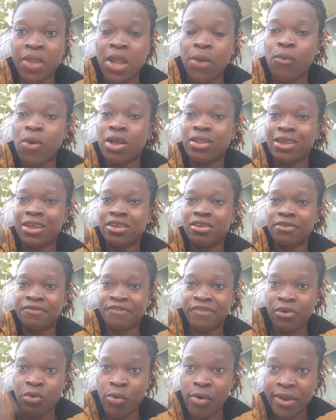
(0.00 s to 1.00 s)
Water is
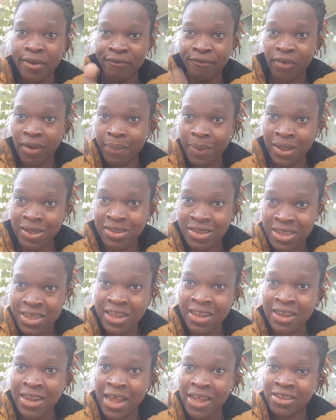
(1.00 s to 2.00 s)
flowing from the
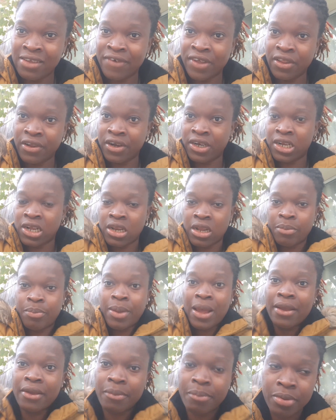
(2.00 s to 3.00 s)
ceiling as if it turned on a
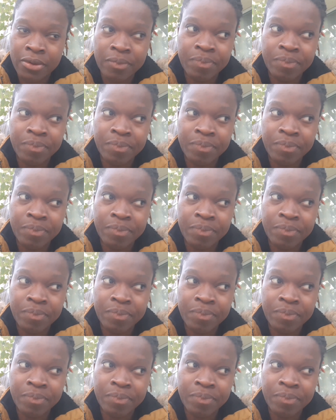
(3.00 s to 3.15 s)
pipe.